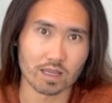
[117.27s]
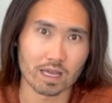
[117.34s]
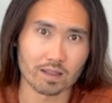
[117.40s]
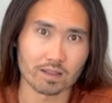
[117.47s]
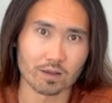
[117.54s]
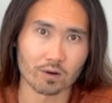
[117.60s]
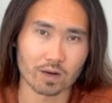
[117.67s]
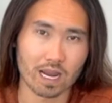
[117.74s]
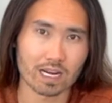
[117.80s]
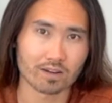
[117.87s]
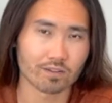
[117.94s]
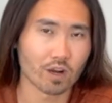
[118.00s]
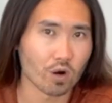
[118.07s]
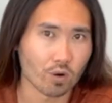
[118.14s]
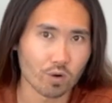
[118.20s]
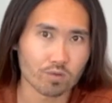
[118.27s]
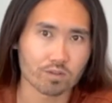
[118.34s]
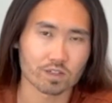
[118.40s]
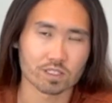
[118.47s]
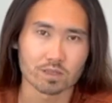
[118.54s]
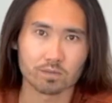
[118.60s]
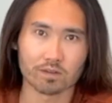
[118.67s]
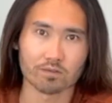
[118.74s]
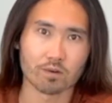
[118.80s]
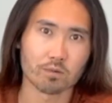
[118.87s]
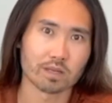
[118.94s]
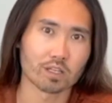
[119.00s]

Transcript: and they'll kind of go over some of what we